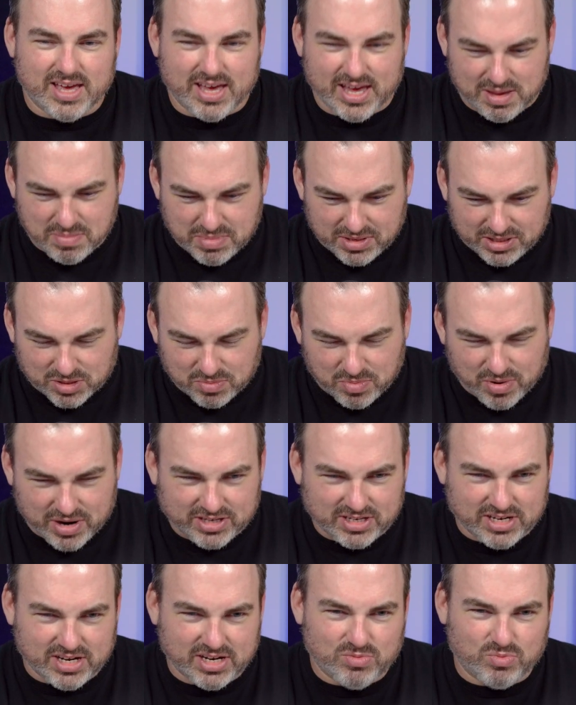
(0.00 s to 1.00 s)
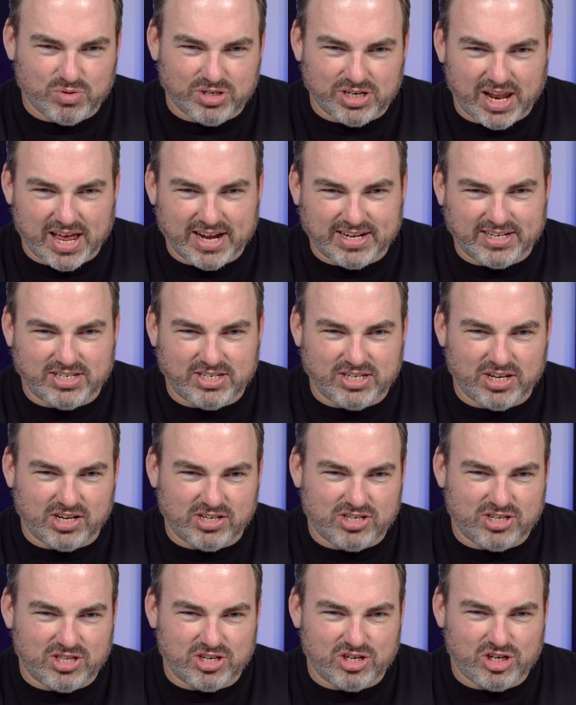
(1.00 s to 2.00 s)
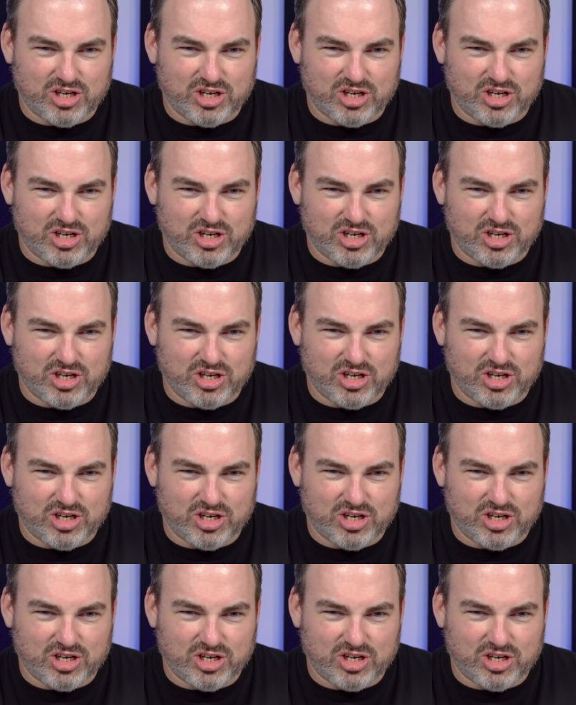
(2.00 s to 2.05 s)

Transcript: Hey, Mr. President, would you like to touch the